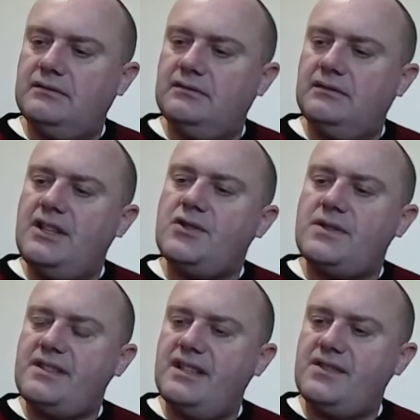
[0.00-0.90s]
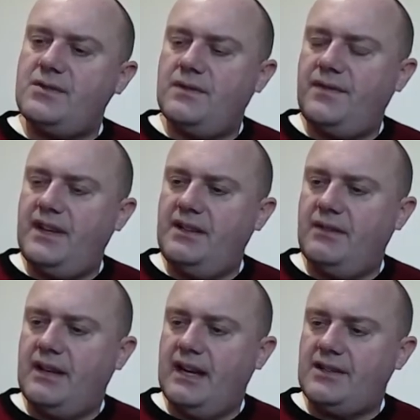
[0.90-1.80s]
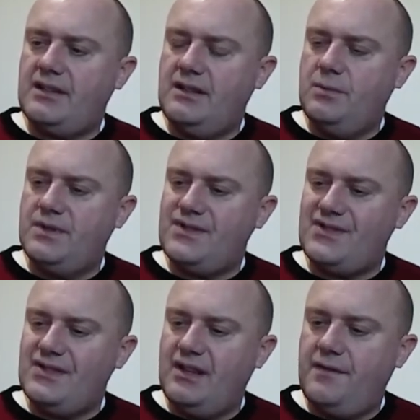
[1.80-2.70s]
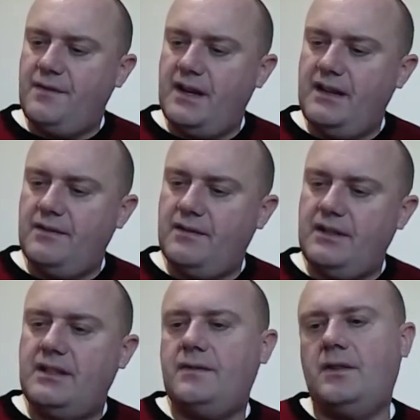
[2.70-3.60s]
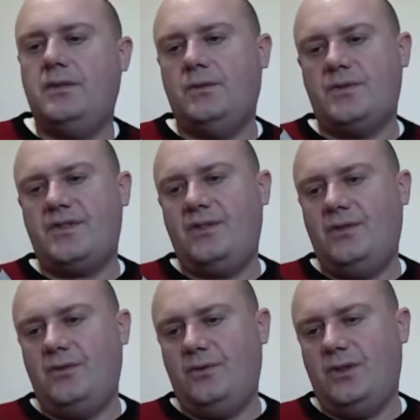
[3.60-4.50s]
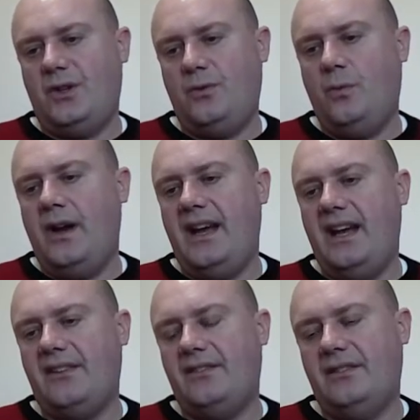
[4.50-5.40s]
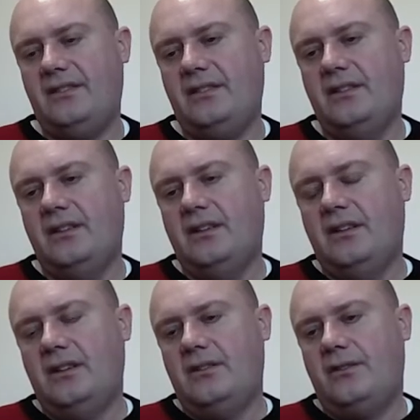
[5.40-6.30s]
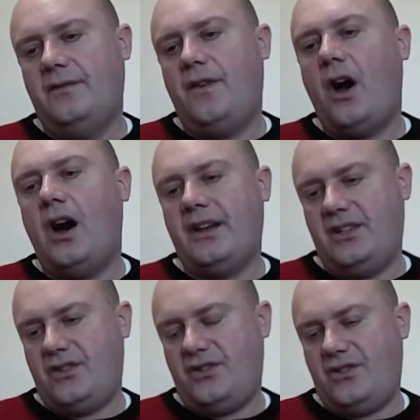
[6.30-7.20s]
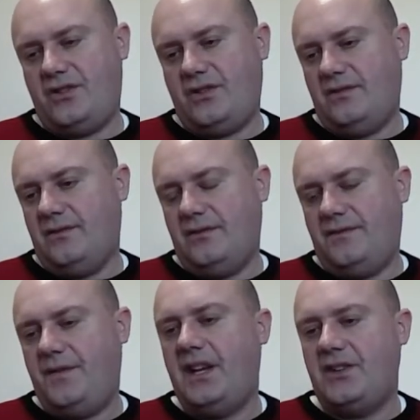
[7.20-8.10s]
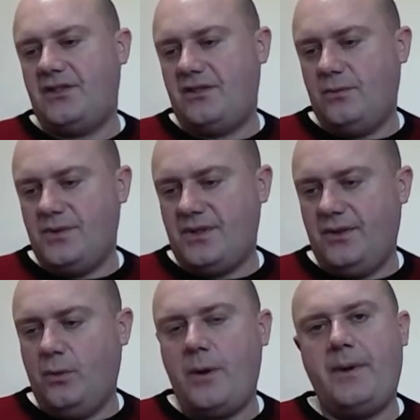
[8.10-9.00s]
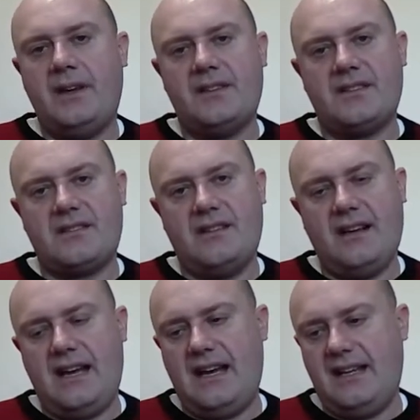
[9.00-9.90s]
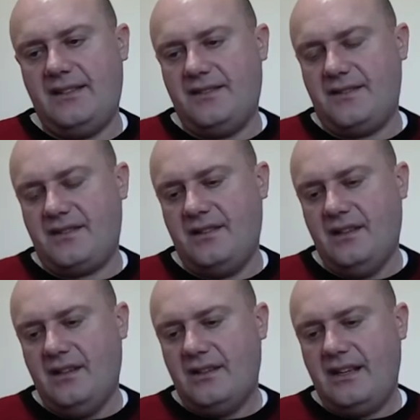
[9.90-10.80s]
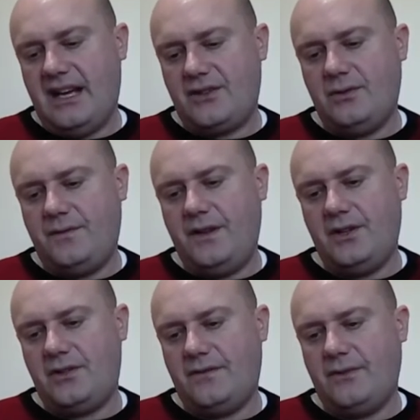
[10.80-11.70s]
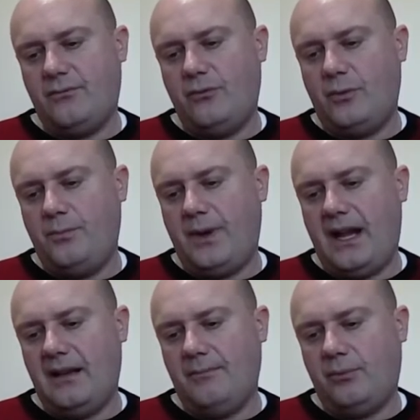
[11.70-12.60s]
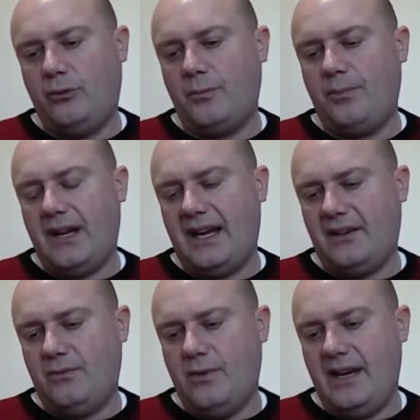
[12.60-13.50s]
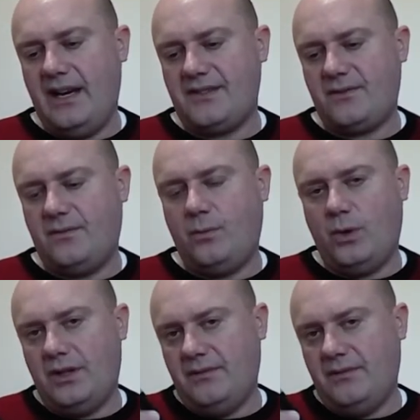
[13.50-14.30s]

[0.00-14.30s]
Interesting sort of thing actually was I found it very difficult to know where the varnish finish that was on the whippings and the actual finish of the rod blank, where sort of one